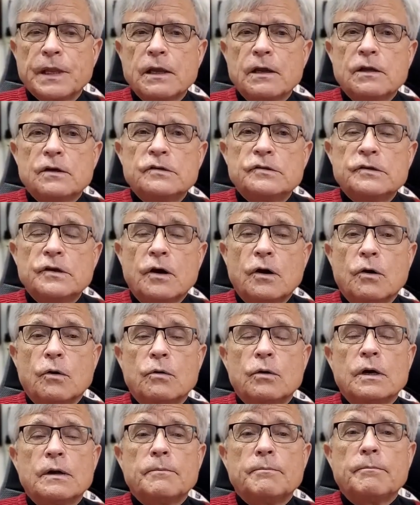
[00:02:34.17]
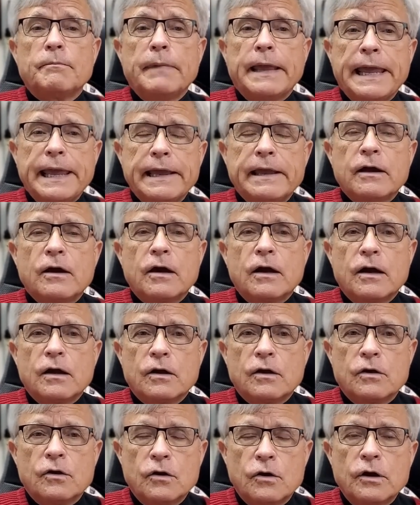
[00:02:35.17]
So make a
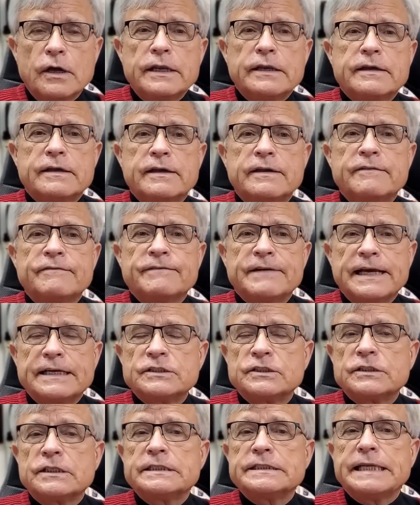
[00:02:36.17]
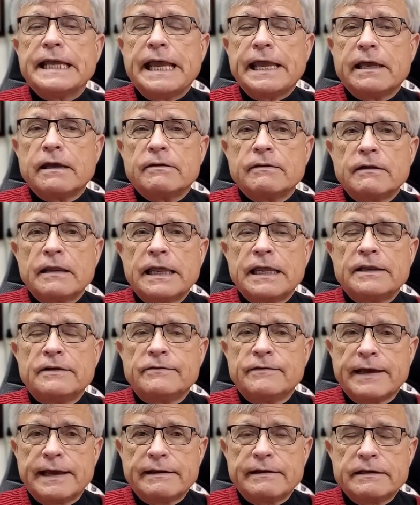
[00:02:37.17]
good confession. Take
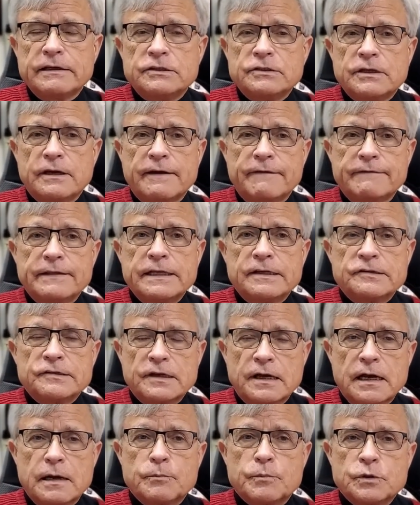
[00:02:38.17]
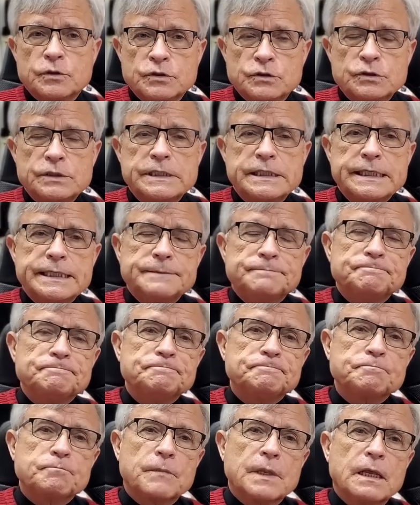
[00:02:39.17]
advantage of this opportunity.
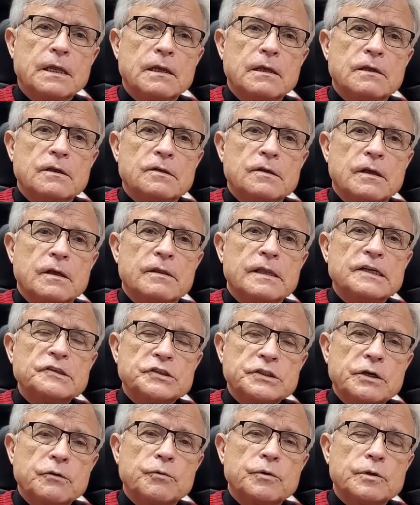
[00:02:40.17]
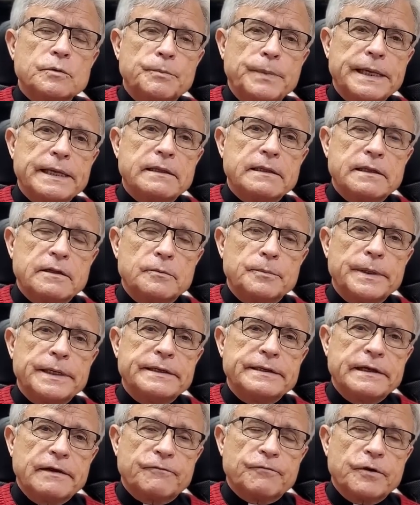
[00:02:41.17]
This year will be a little
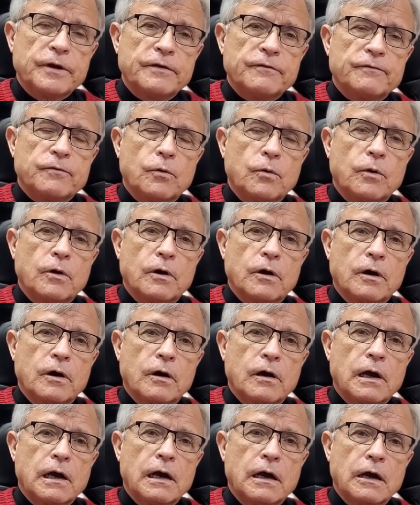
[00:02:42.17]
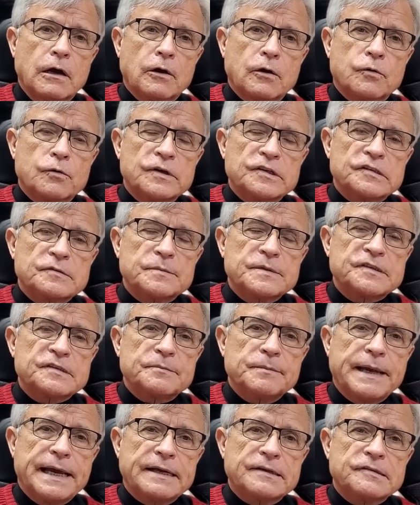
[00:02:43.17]
bit different for our
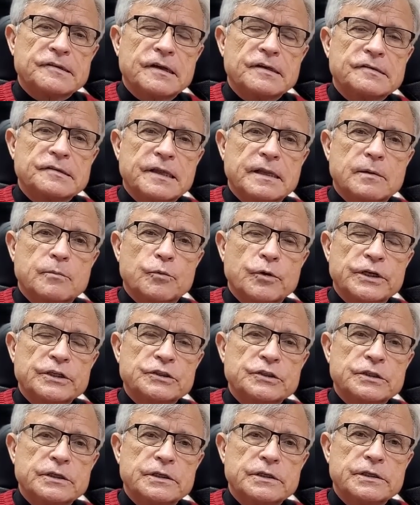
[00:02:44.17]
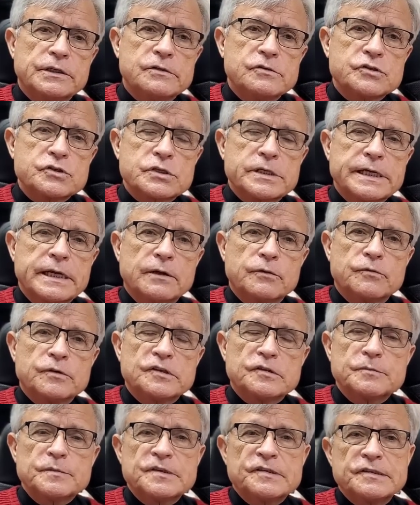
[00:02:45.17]
Christmas Mass celebration. Usually on
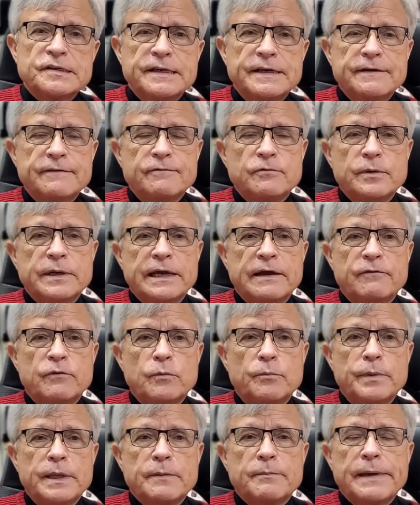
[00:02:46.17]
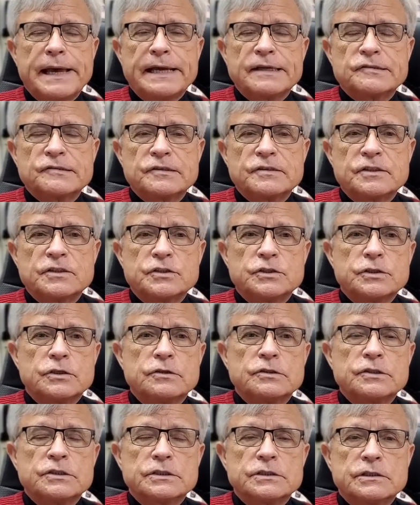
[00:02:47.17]
Christmas Eve, we have a big Mass in the
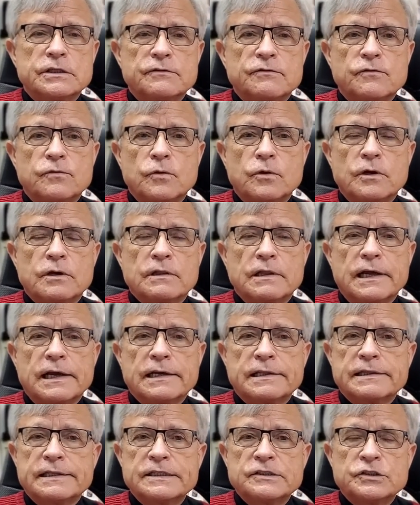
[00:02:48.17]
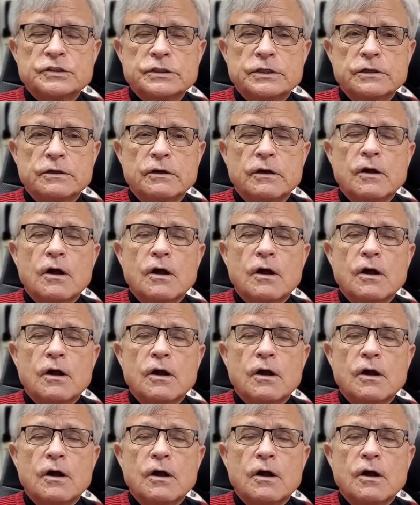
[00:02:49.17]
church at 4 o'clock this year.